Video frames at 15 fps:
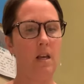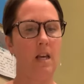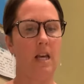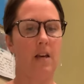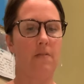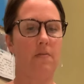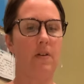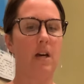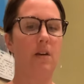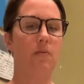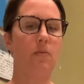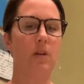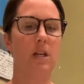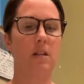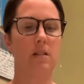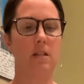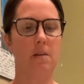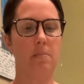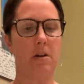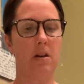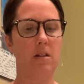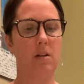At 5 weeks, a
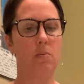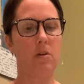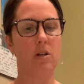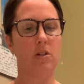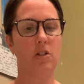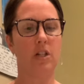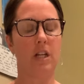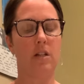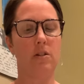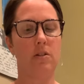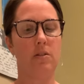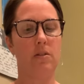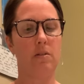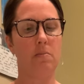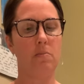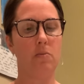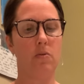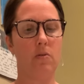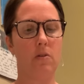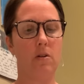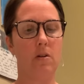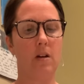pollywog changes some
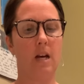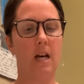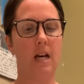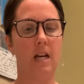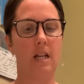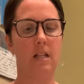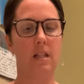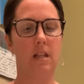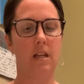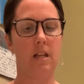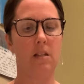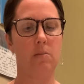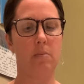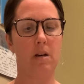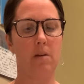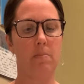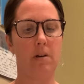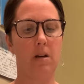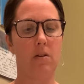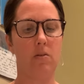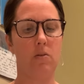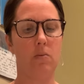more. Hind legs pop
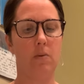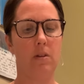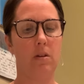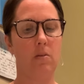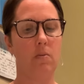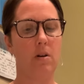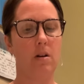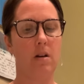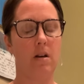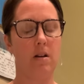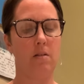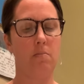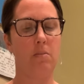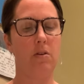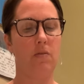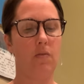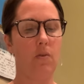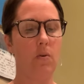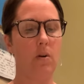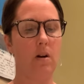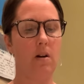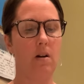out where there were none
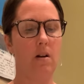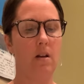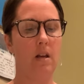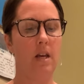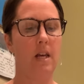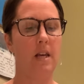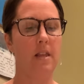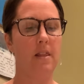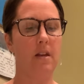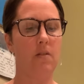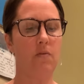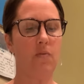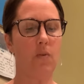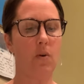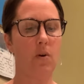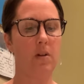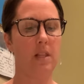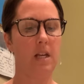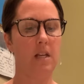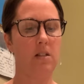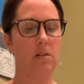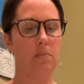before. Then
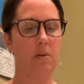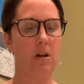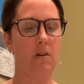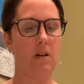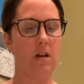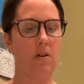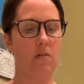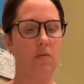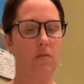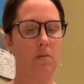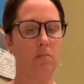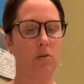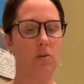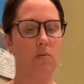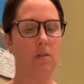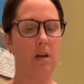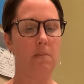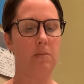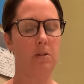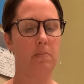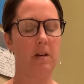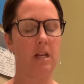forelegs sprout out from 2
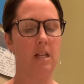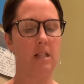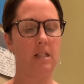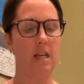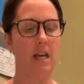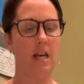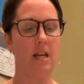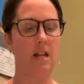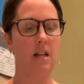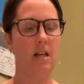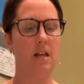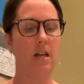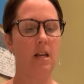lumps by its head.